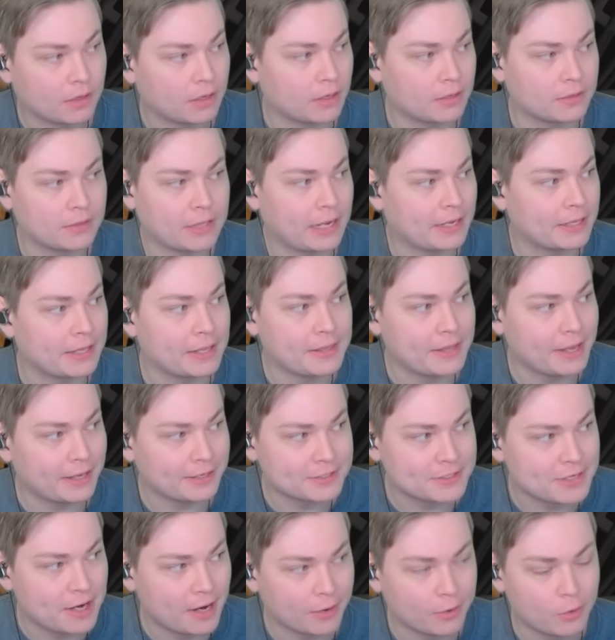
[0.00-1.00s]
That
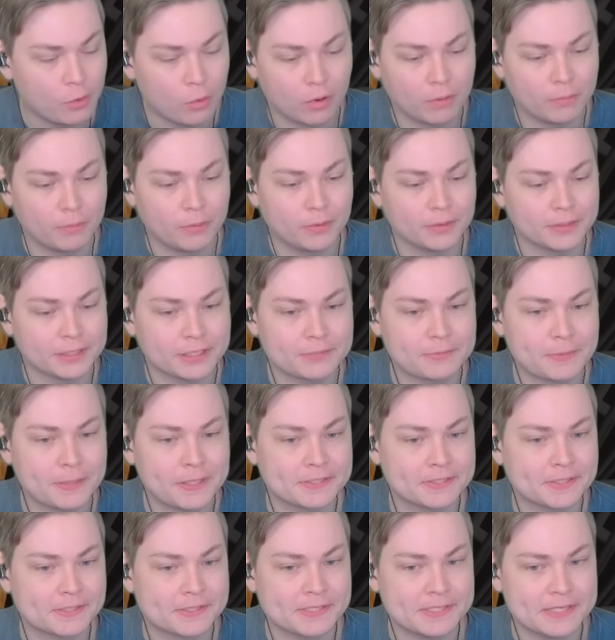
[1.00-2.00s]
is not normal. That's
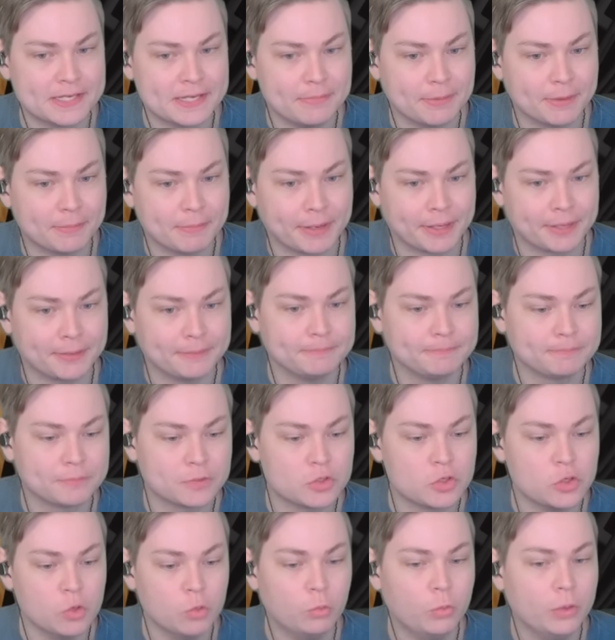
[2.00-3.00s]
because it's Demon Bane.
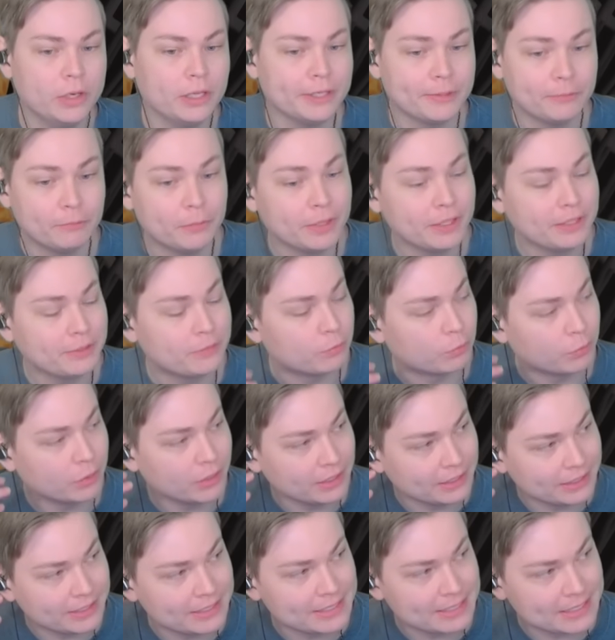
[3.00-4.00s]
So you really, really,
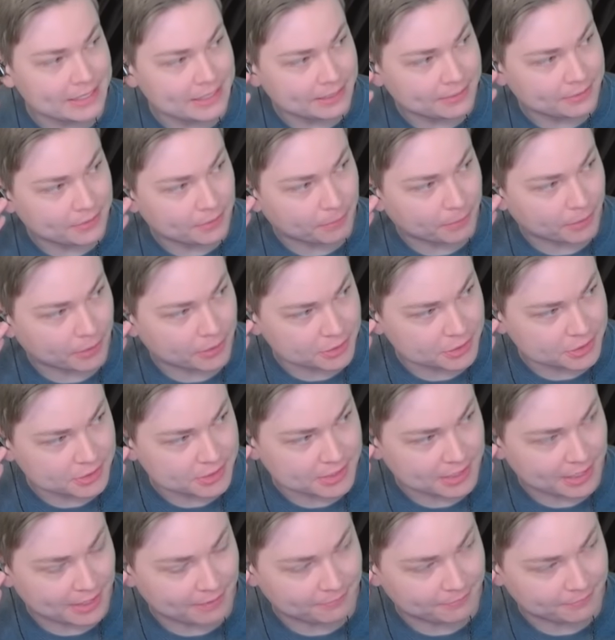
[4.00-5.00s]
really need the Purging
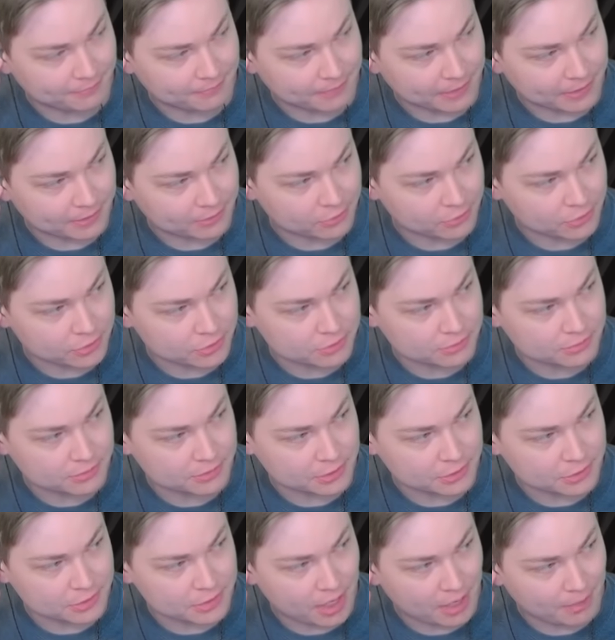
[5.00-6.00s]
Staff. Like, there's
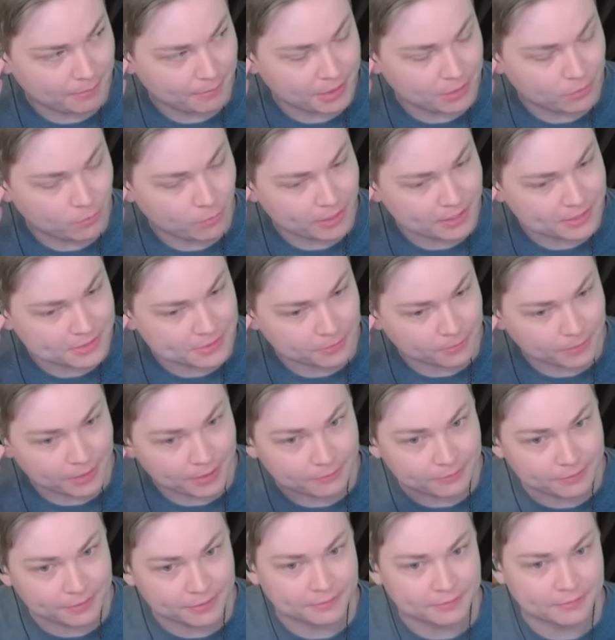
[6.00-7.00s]
not many ways
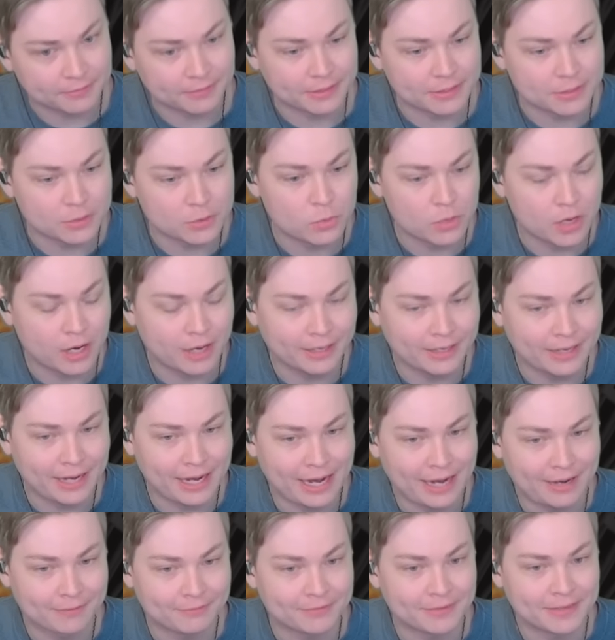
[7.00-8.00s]
around it. Like, you kind of
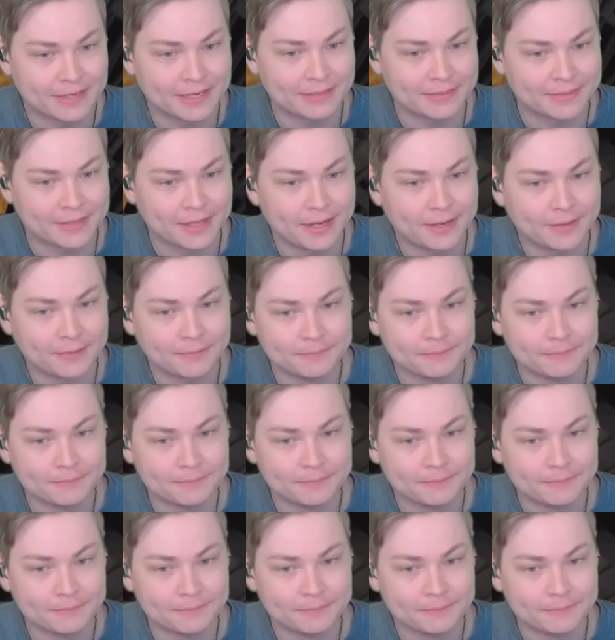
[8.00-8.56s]
have to get that.